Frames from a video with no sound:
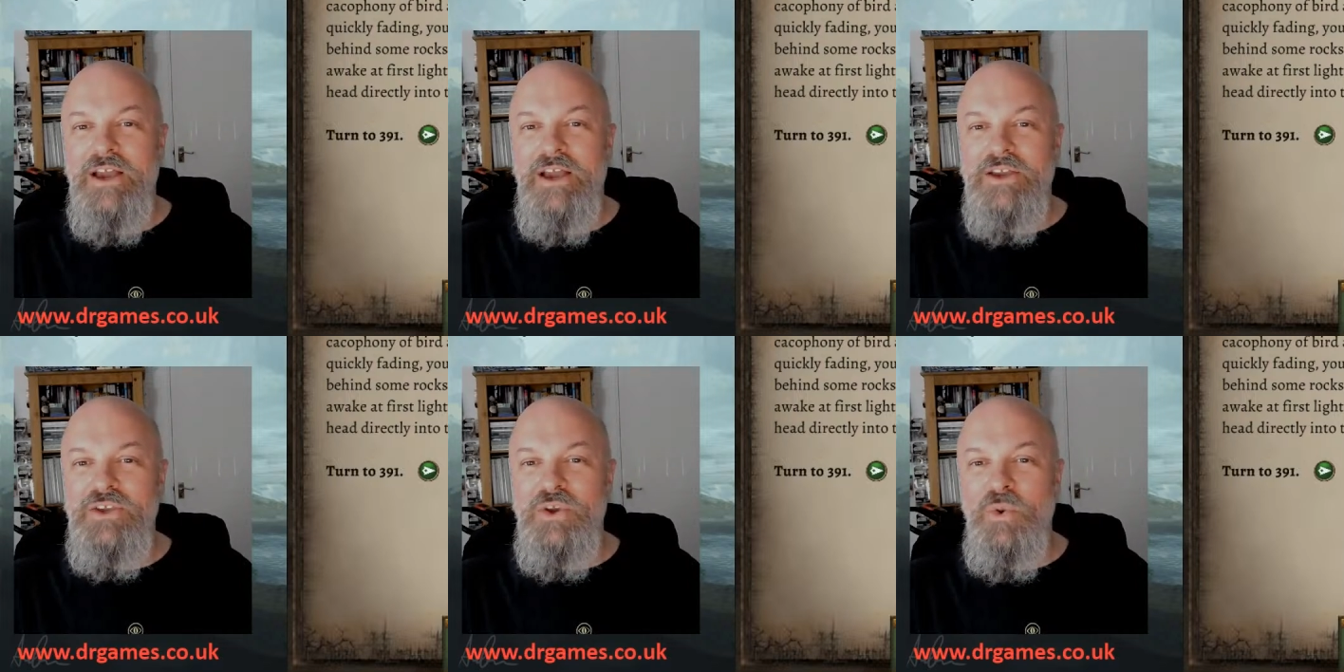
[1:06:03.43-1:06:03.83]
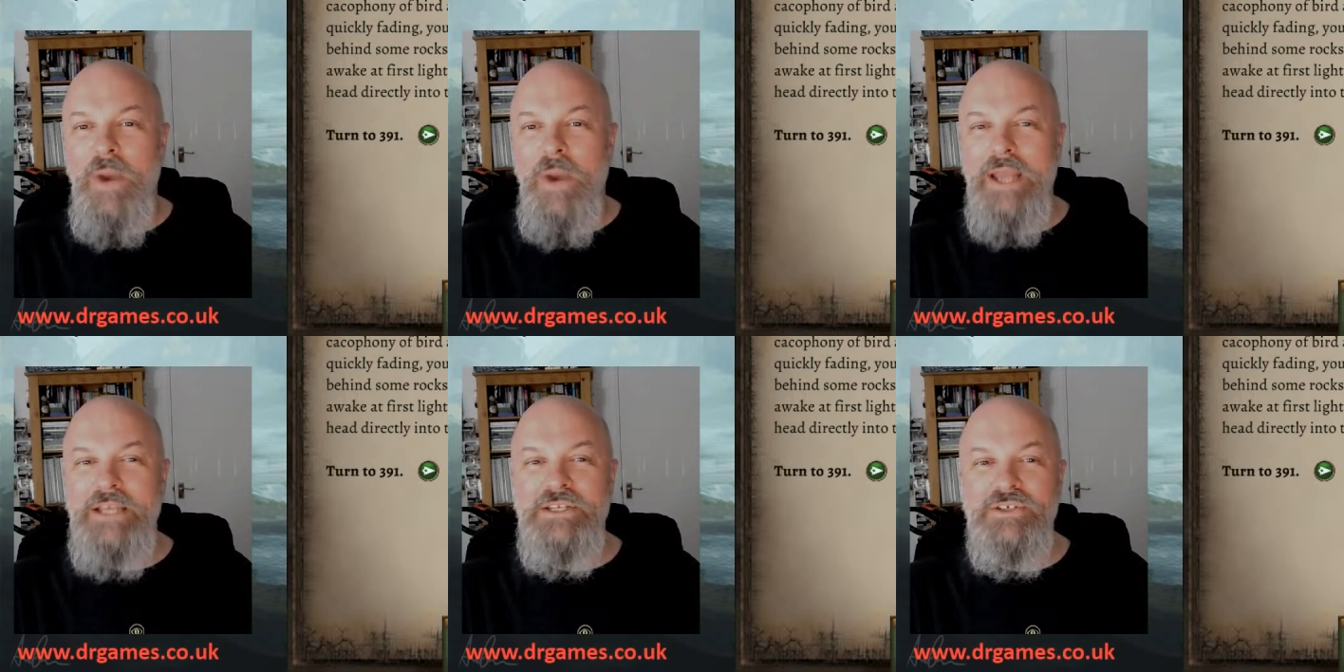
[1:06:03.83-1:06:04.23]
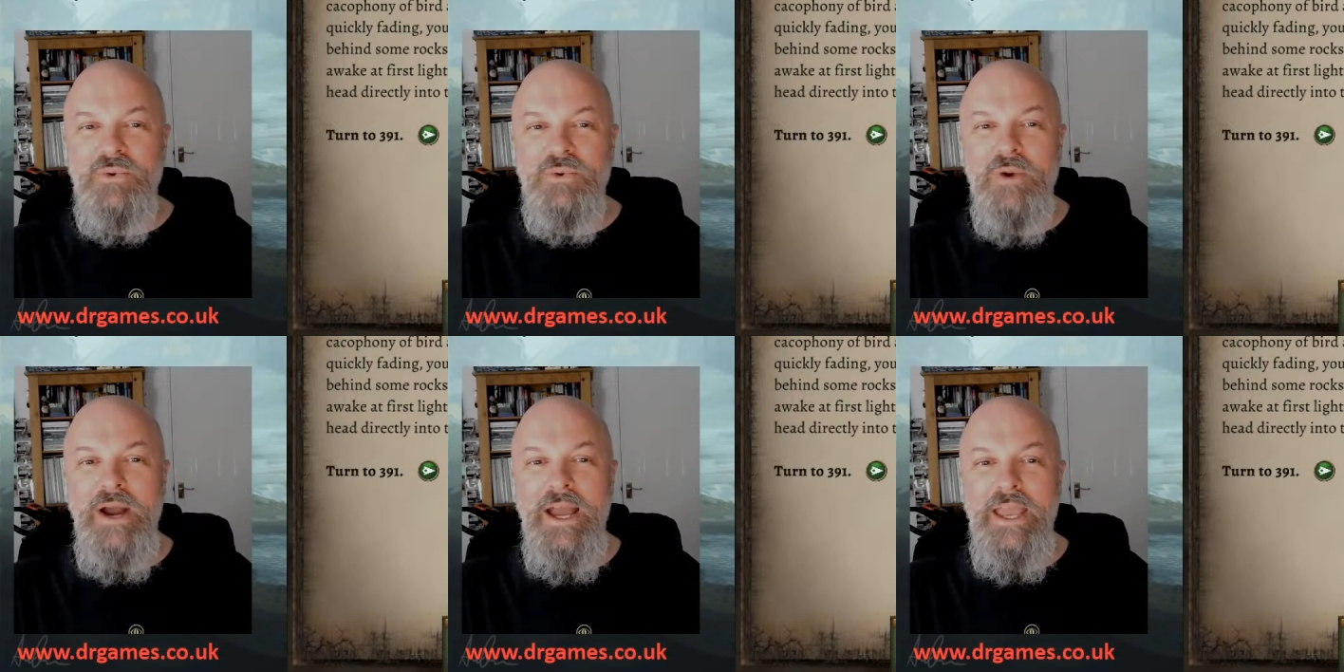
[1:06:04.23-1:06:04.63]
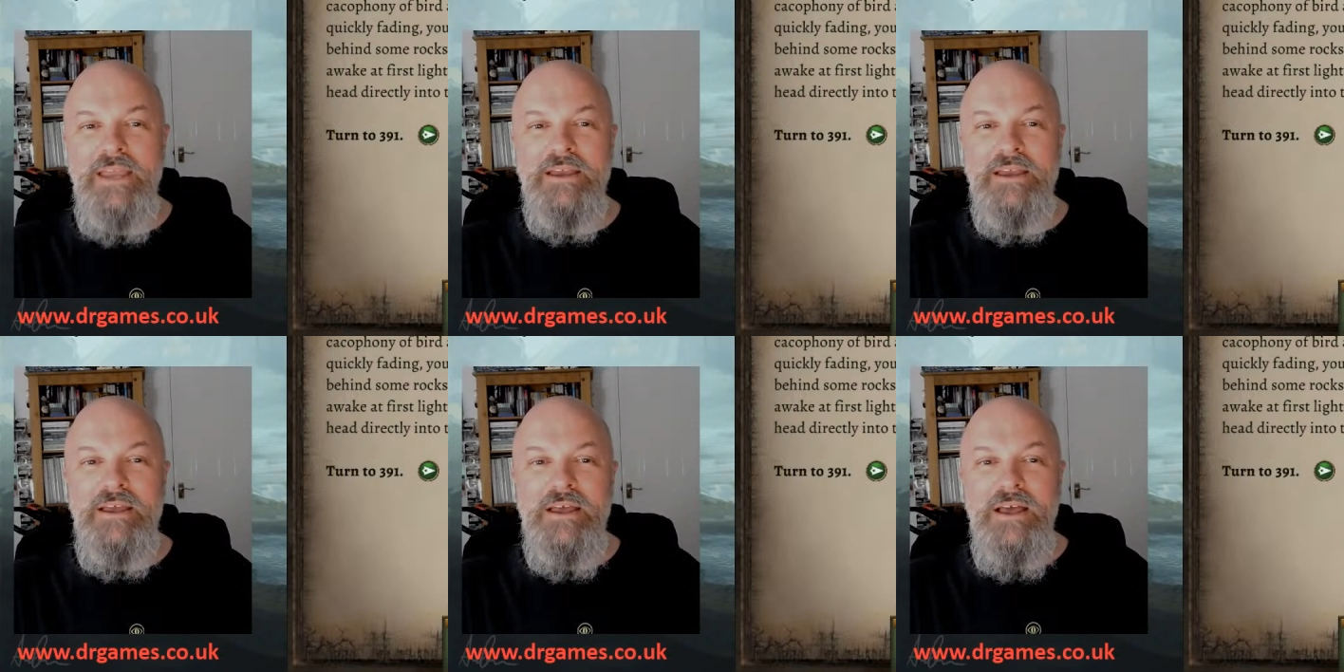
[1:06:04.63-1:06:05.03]
You wend your way
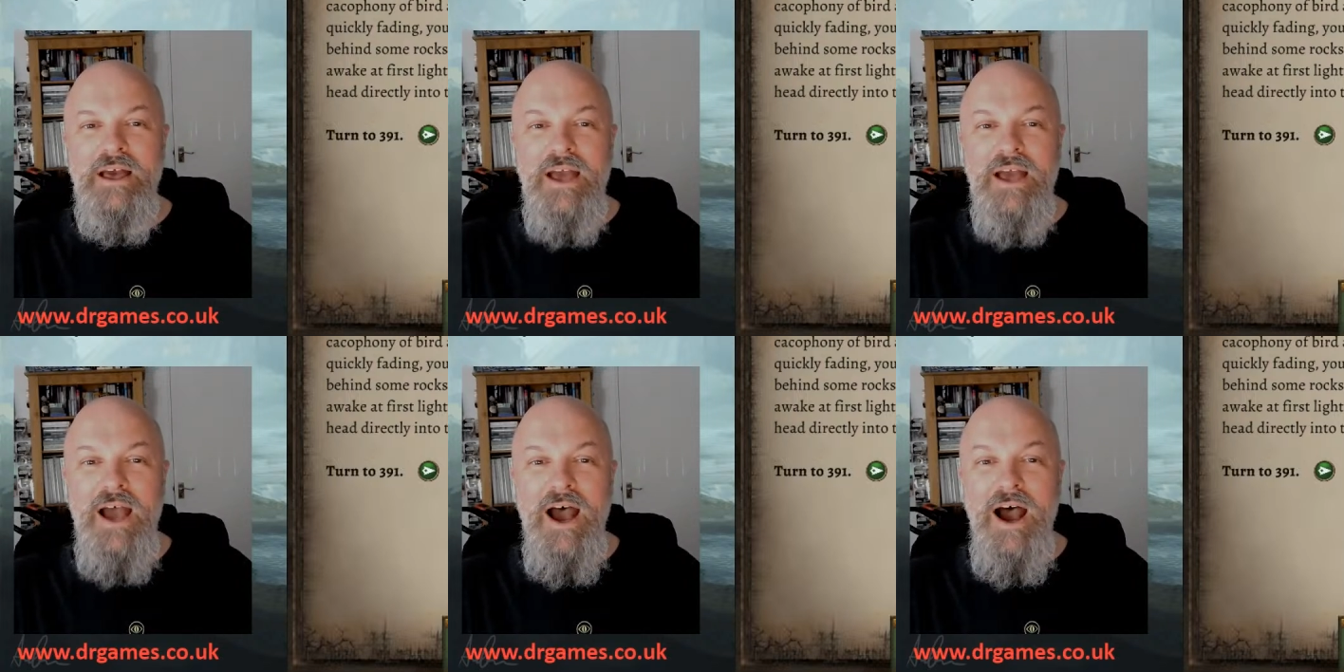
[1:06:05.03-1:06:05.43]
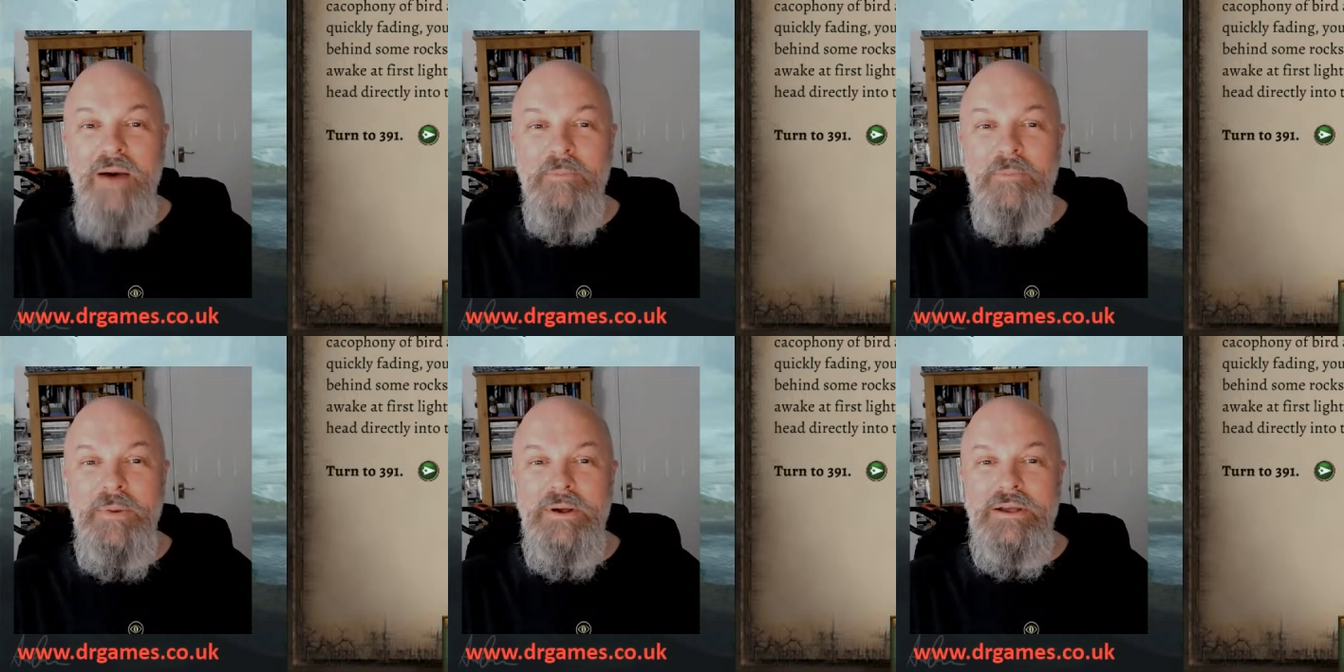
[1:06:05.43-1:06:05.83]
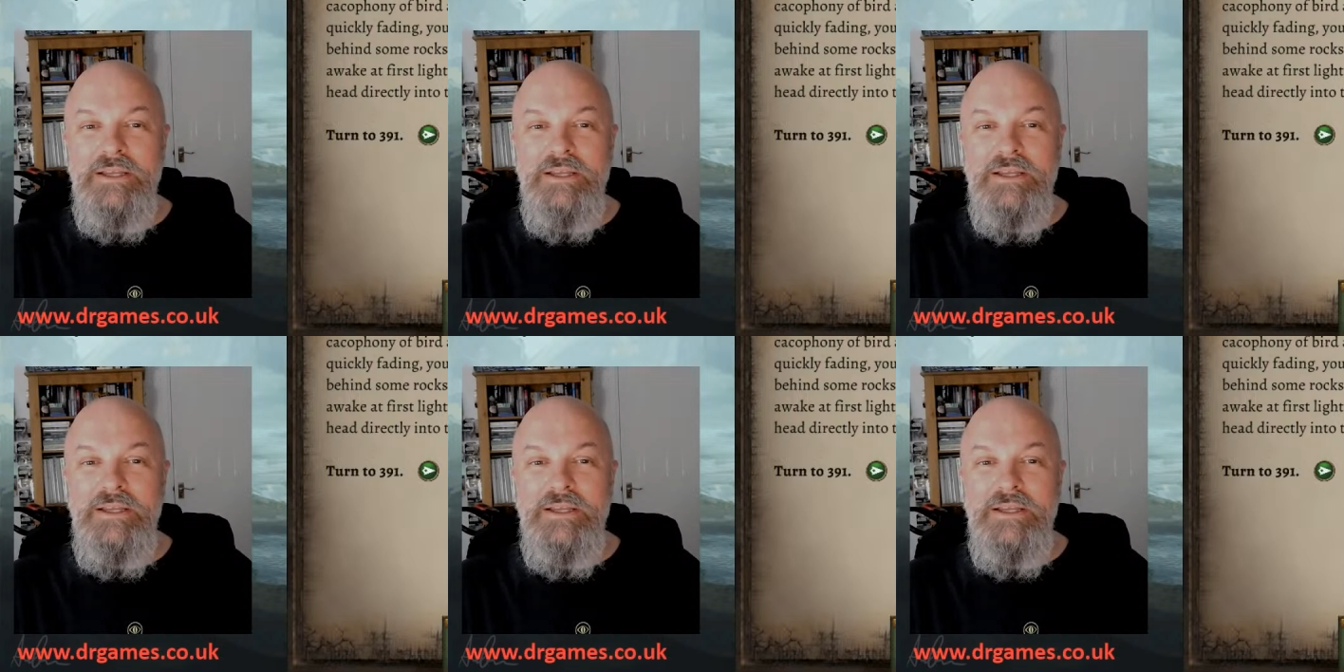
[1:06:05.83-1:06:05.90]
up